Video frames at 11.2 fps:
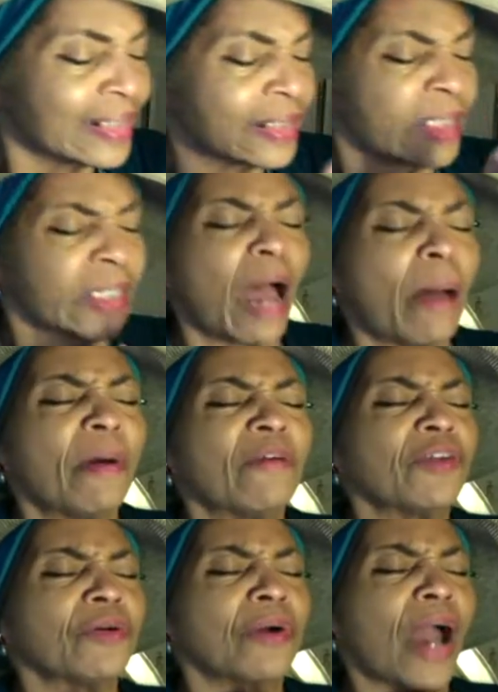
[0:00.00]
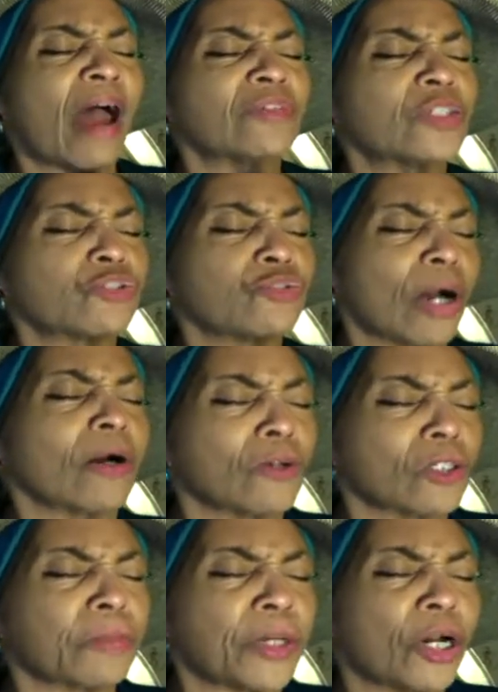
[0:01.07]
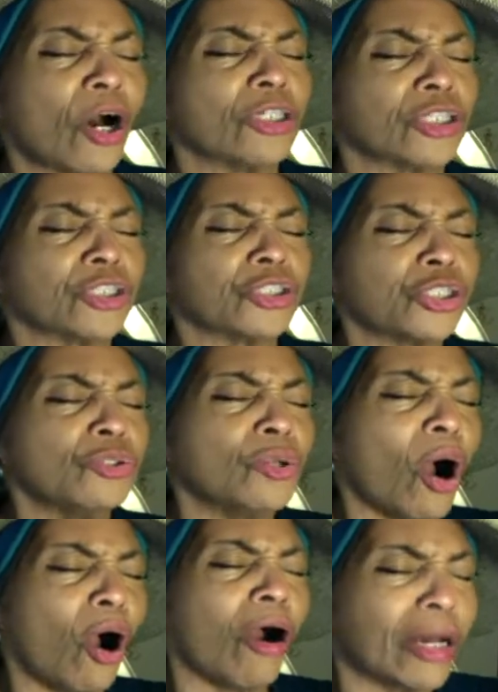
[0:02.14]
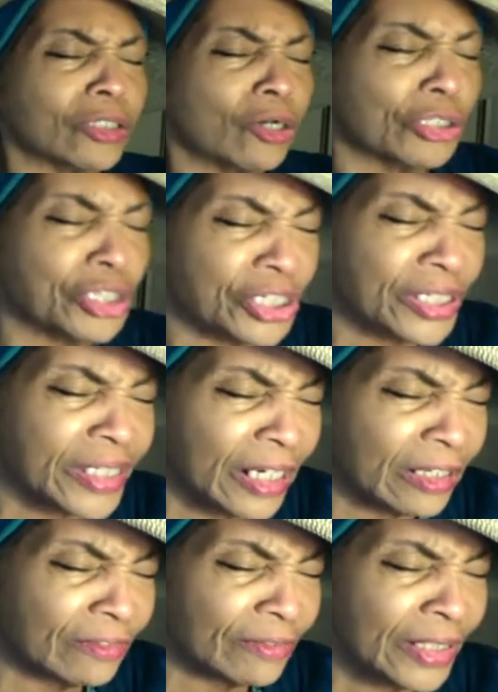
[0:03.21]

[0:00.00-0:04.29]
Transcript: Some of you have struggles because you're too hard on yourself.